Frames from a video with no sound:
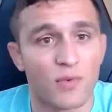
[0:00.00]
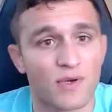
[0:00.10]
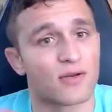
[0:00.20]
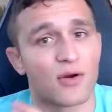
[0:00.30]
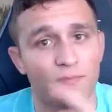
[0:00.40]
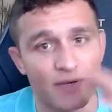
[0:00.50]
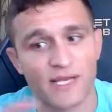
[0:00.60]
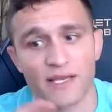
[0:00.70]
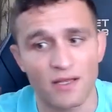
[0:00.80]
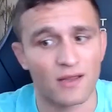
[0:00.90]
Was there a
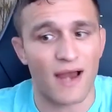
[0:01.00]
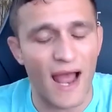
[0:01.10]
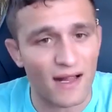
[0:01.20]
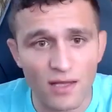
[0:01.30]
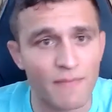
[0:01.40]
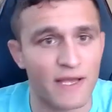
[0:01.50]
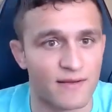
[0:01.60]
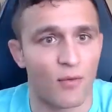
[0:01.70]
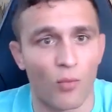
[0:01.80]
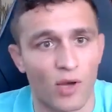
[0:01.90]
particular
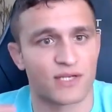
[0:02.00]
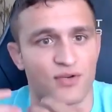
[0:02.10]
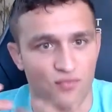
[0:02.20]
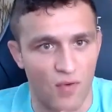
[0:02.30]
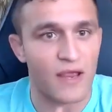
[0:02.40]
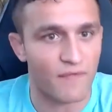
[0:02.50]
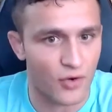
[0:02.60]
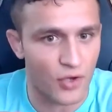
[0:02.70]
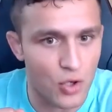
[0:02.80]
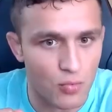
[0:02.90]
element that wasn't right
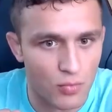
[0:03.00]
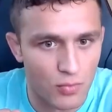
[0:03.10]
for you?